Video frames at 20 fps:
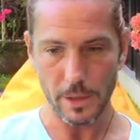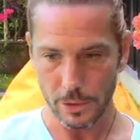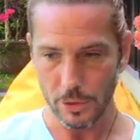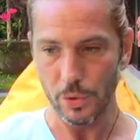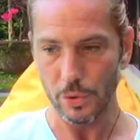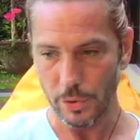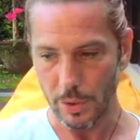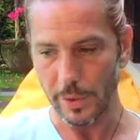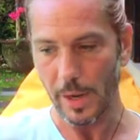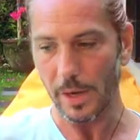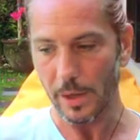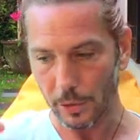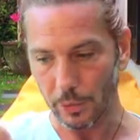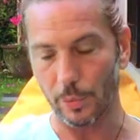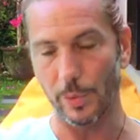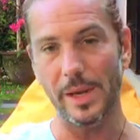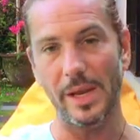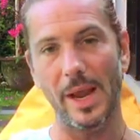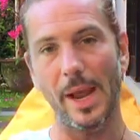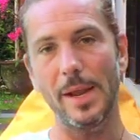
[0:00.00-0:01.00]
You're gonna
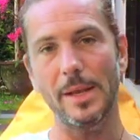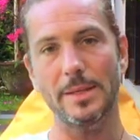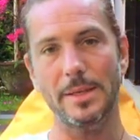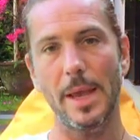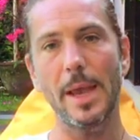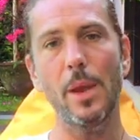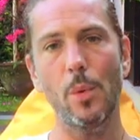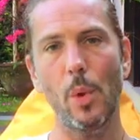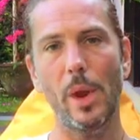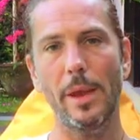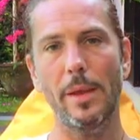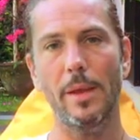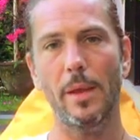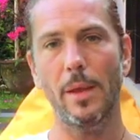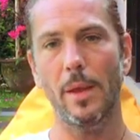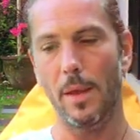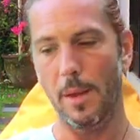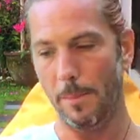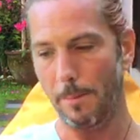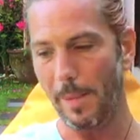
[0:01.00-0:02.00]
create a way,
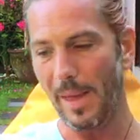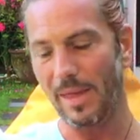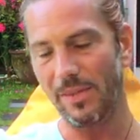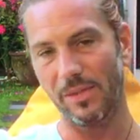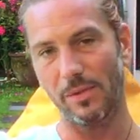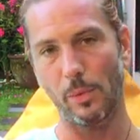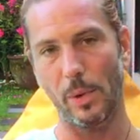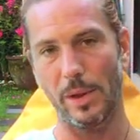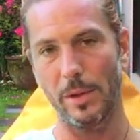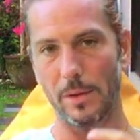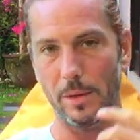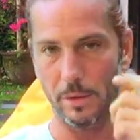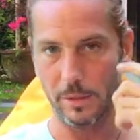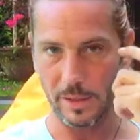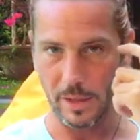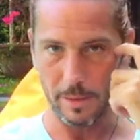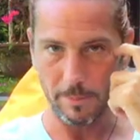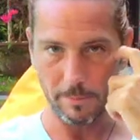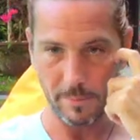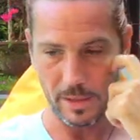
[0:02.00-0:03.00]
a pathway,
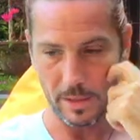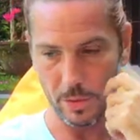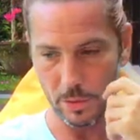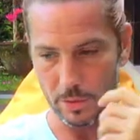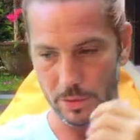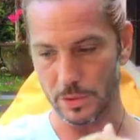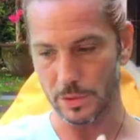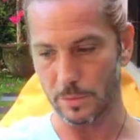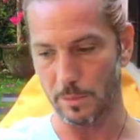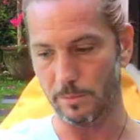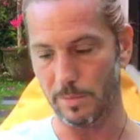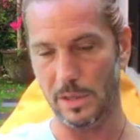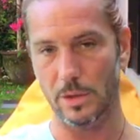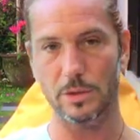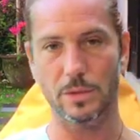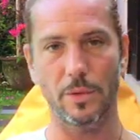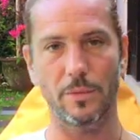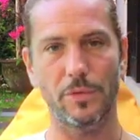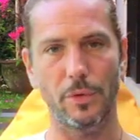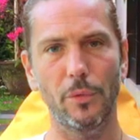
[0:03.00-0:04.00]
okay? Because
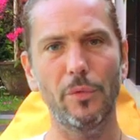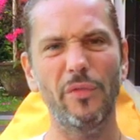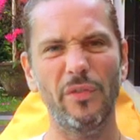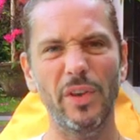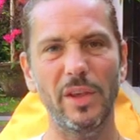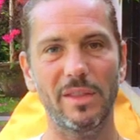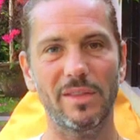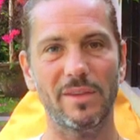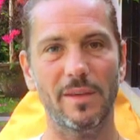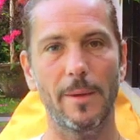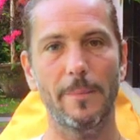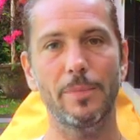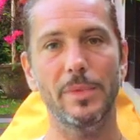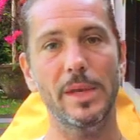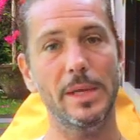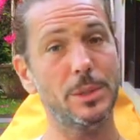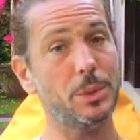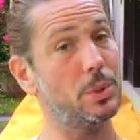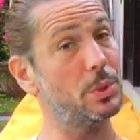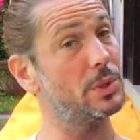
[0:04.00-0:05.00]
of your feet.
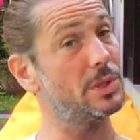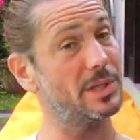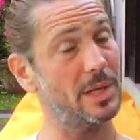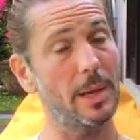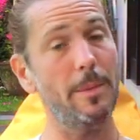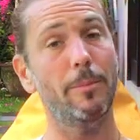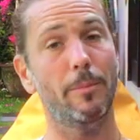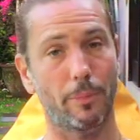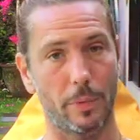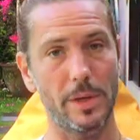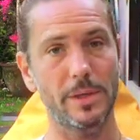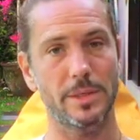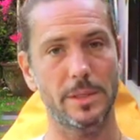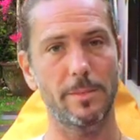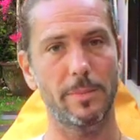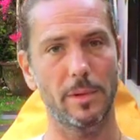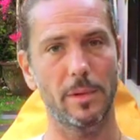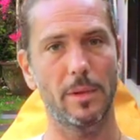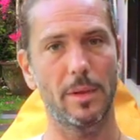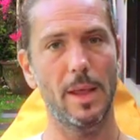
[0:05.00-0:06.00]
It's the same
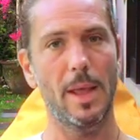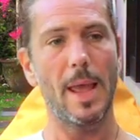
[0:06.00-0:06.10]
principle.